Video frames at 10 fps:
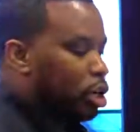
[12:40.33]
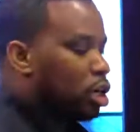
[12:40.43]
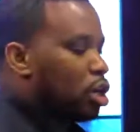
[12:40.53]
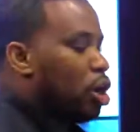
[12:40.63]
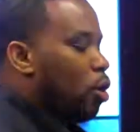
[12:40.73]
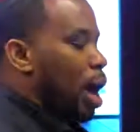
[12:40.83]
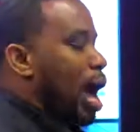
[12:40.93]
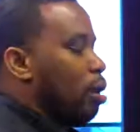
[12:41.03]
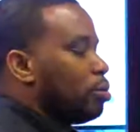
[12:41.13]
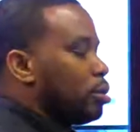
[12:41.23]
going to go
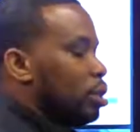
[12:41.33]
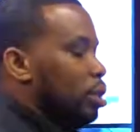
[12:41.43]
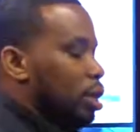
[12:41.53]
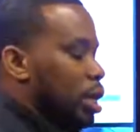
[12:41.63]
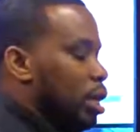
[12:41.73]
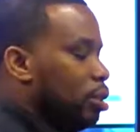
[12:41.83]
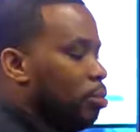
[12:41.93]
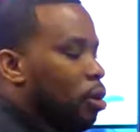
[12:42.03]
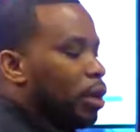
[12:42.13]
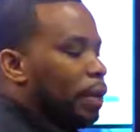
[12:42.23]
out in the
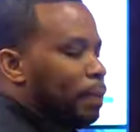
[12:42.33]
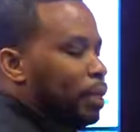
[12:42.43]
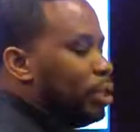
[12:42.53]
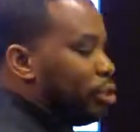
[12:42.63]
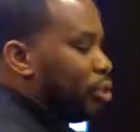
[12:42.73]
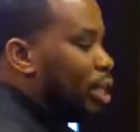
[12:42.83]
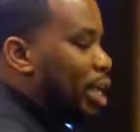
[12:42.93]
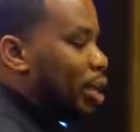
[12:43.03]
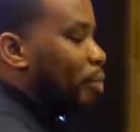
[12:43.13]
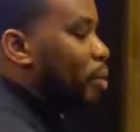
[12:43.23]
marketplace to
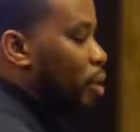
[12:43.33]
get them,